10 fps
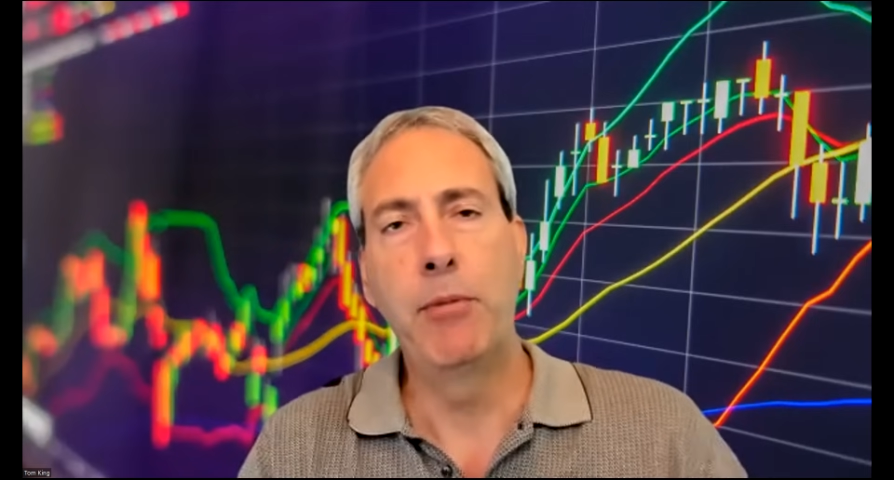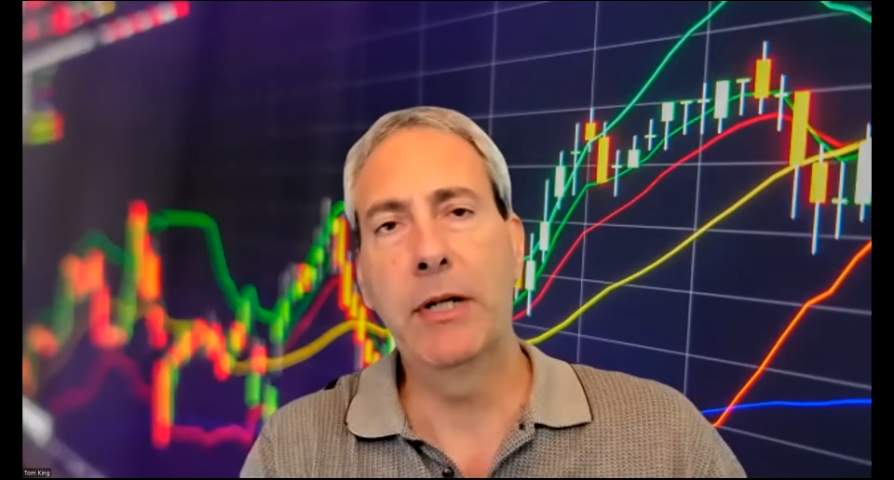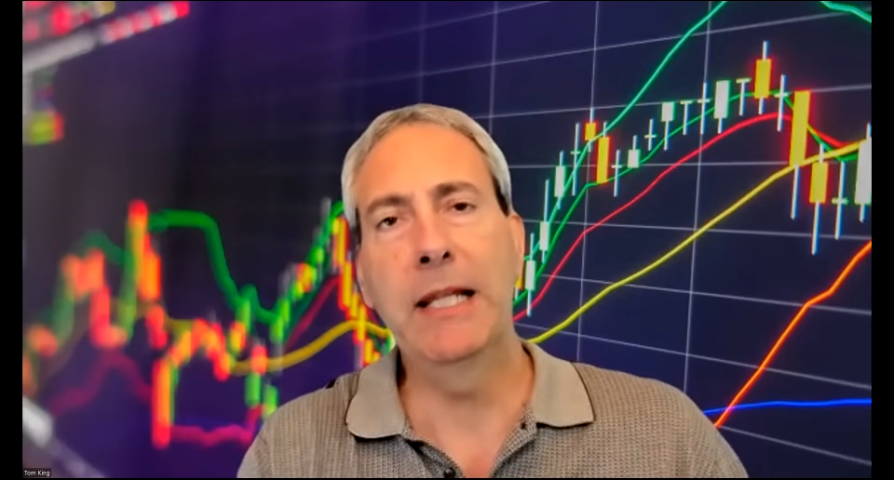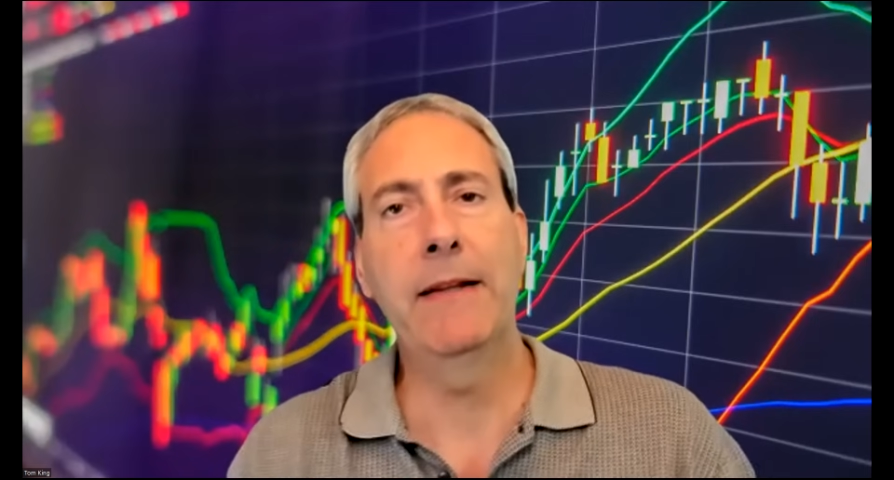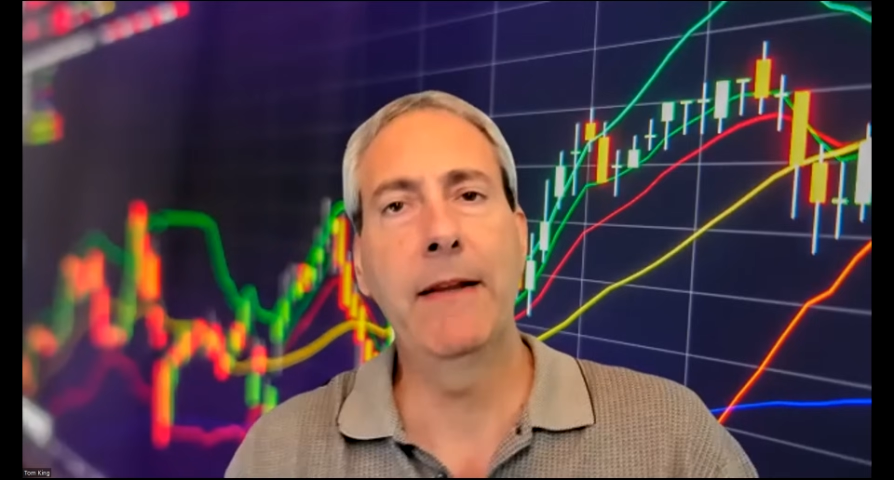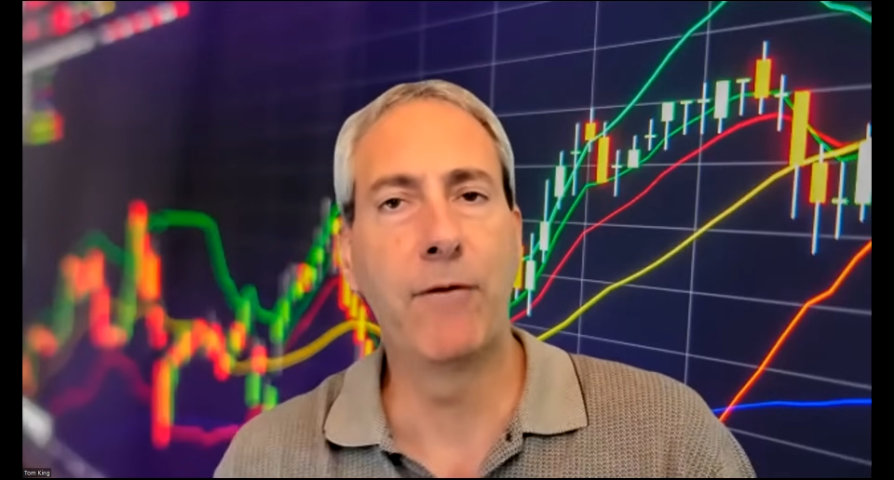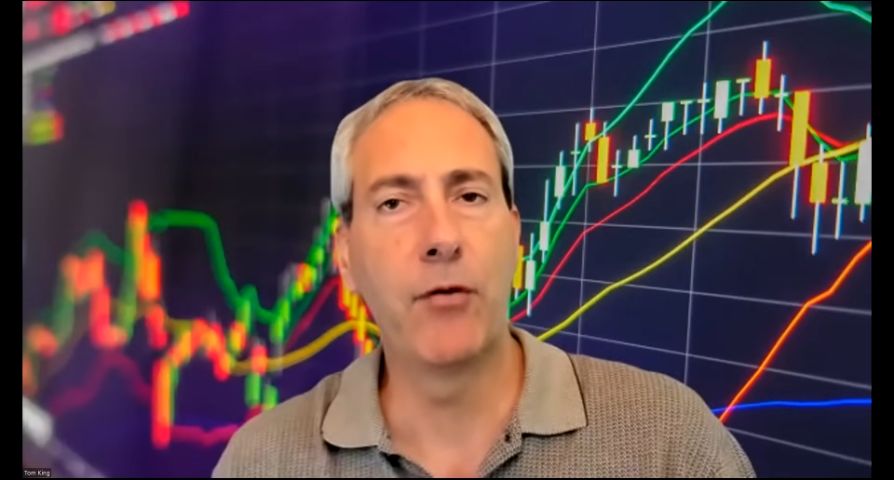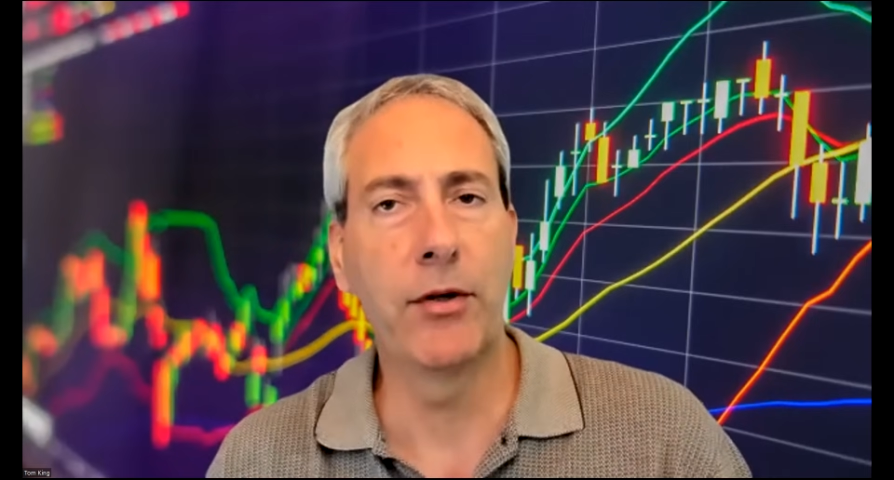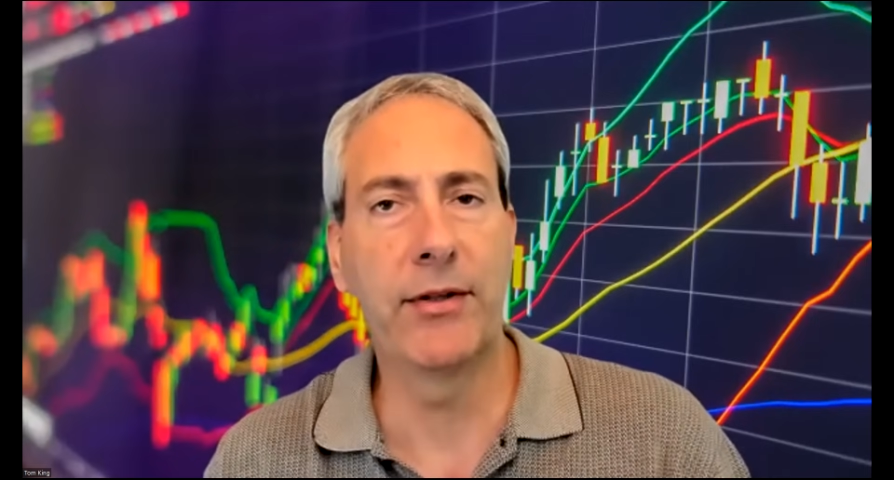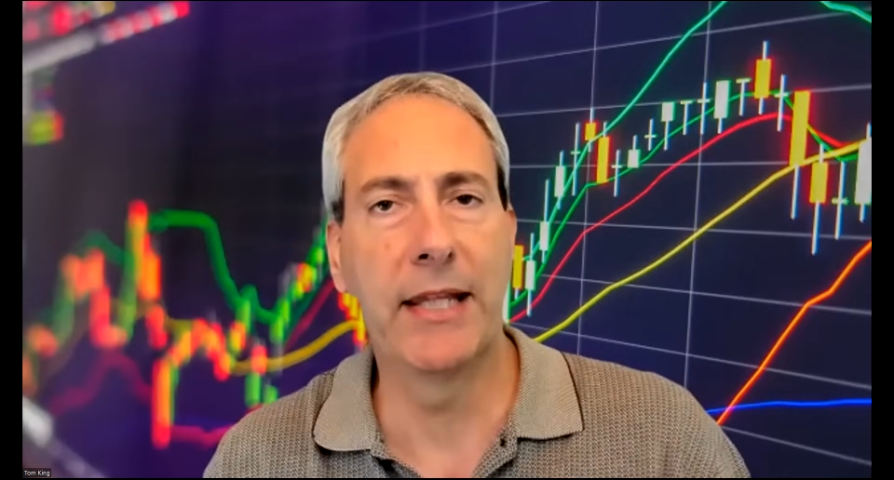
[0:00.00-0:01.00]
putting the
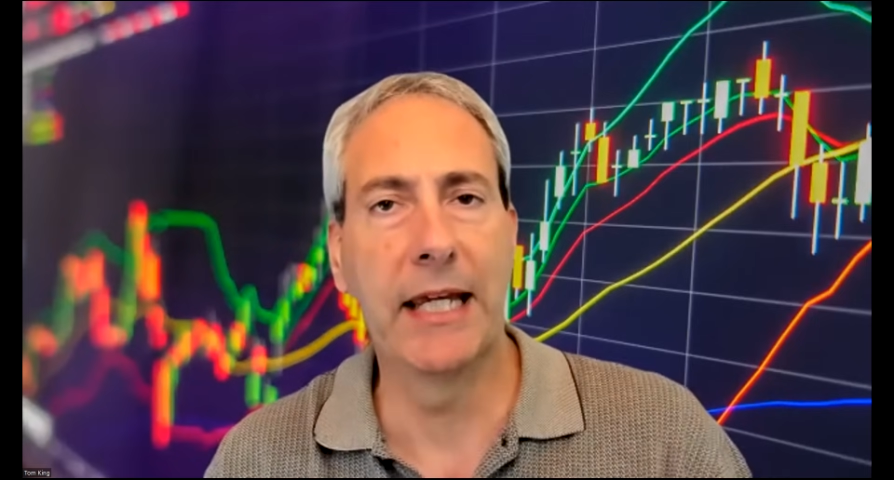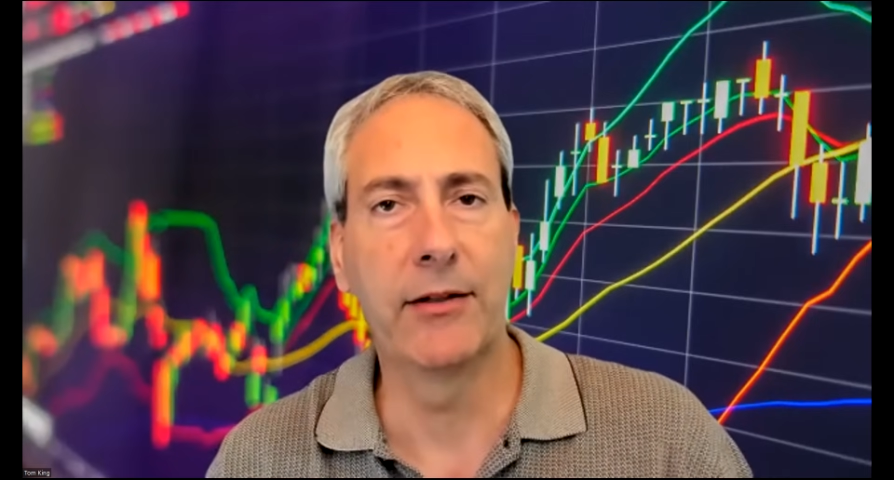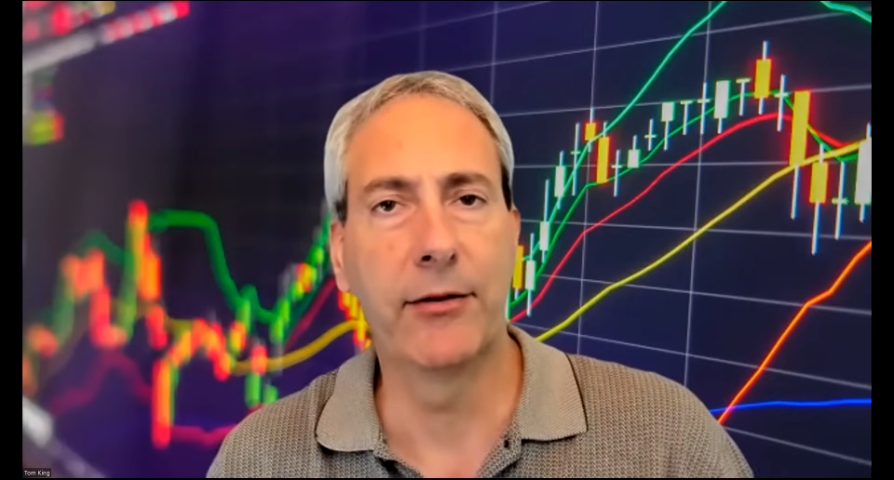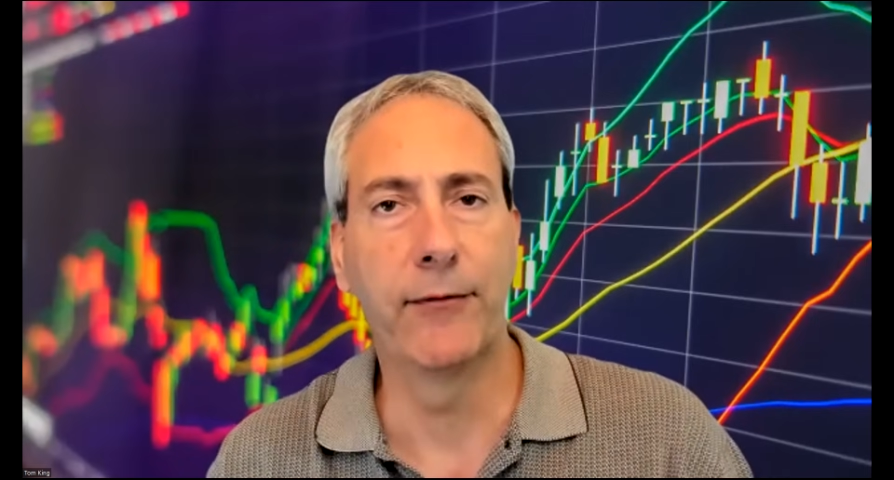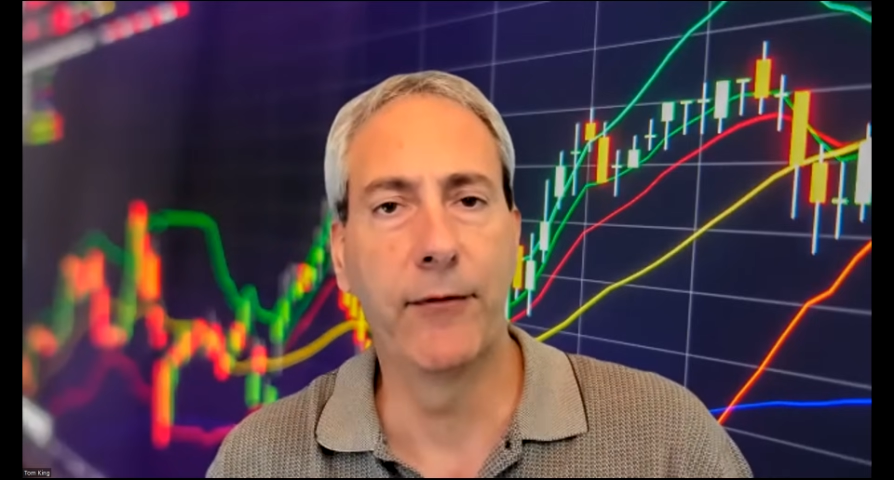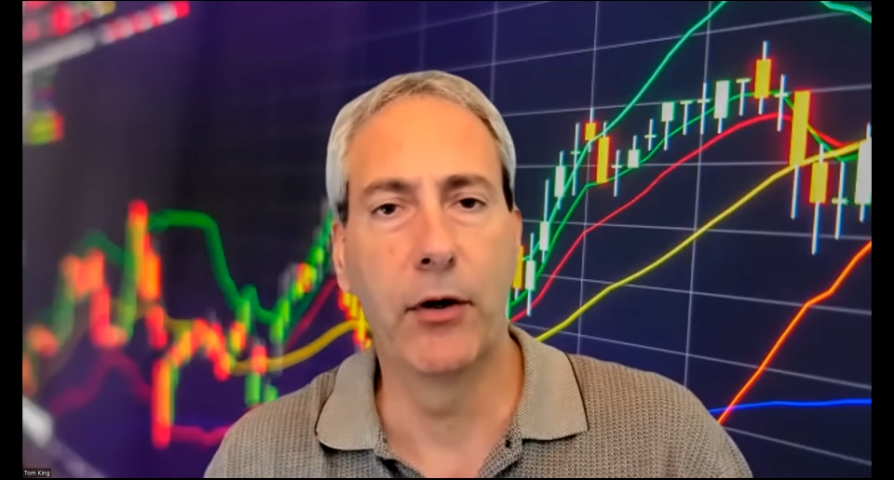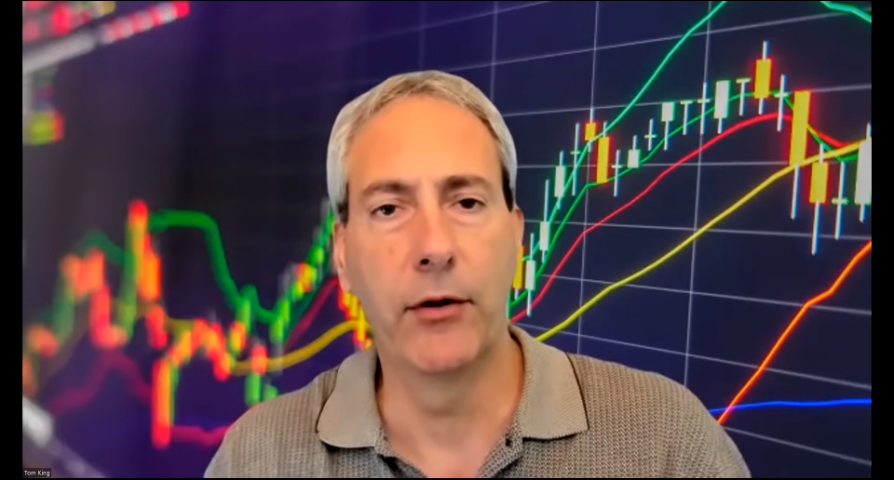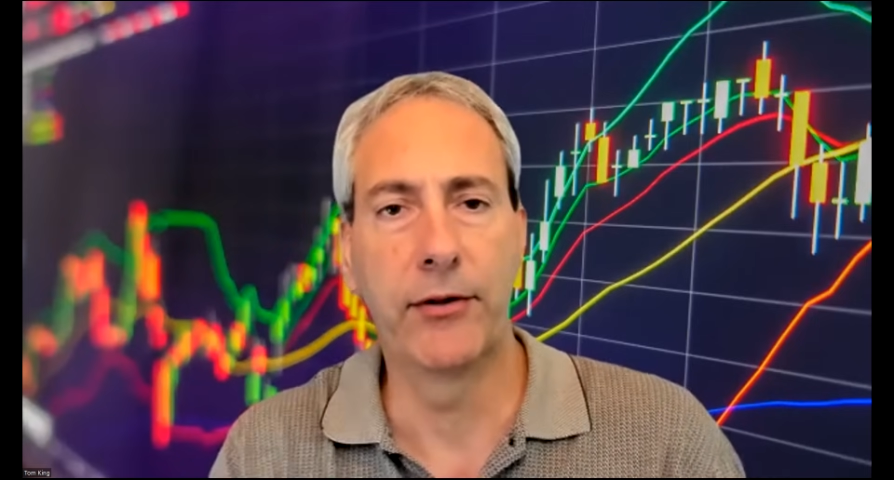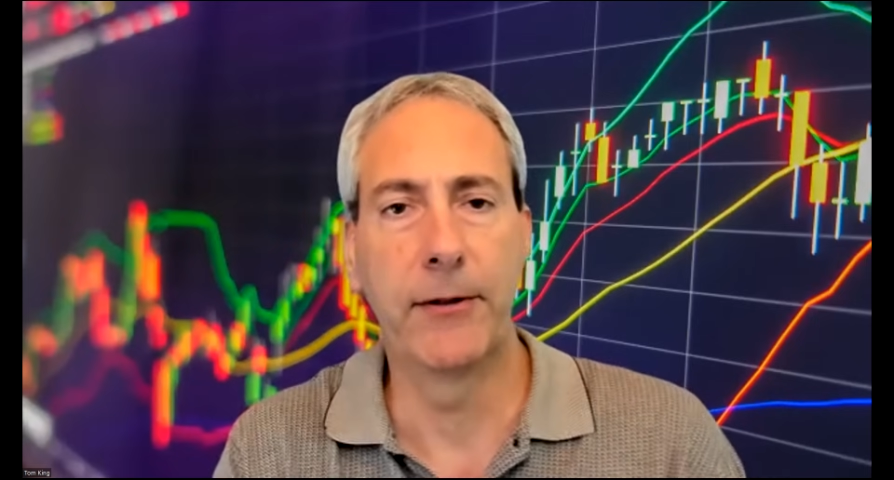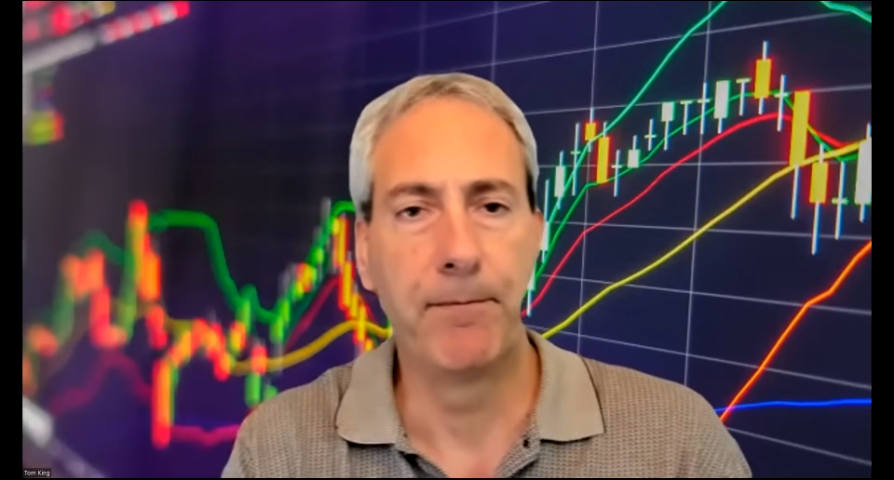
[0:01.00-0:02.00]
first things
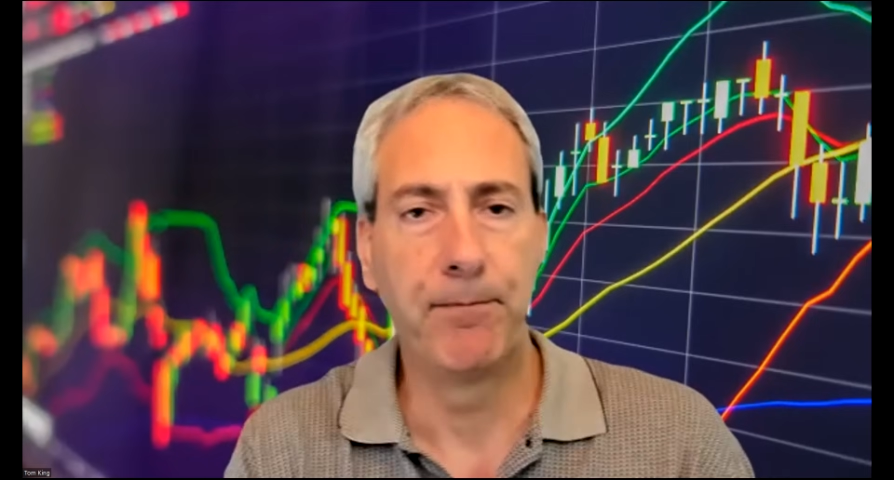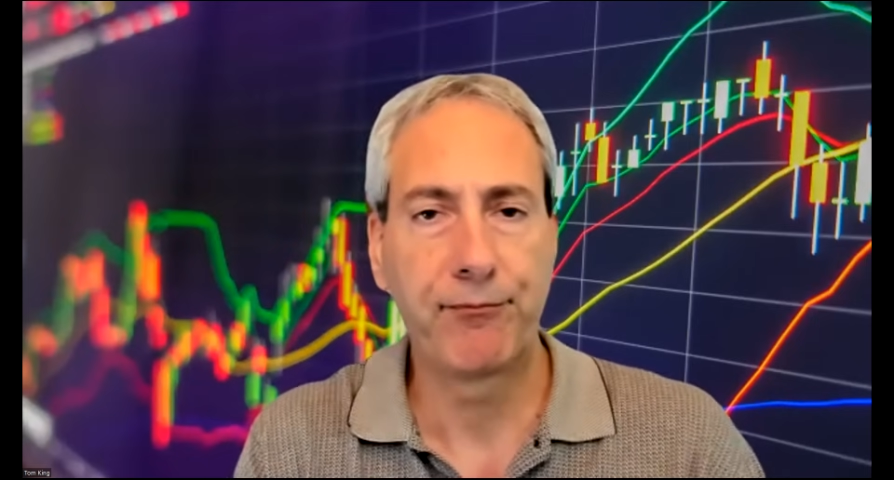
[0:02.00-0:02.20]
first.